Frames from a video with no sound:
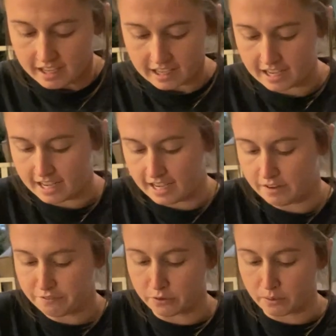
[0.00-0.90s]
And
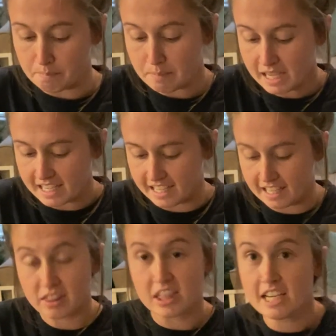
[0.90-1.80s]
for
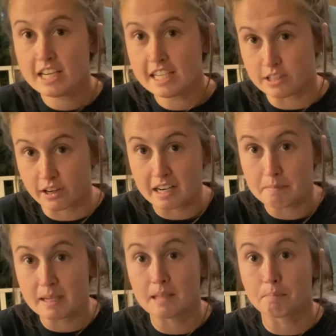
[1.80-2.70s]
me, these are gonna
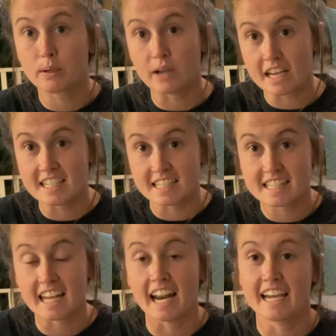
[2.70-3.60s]
be the presents
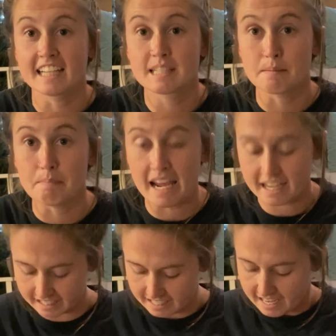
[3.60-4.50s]
that I get to make,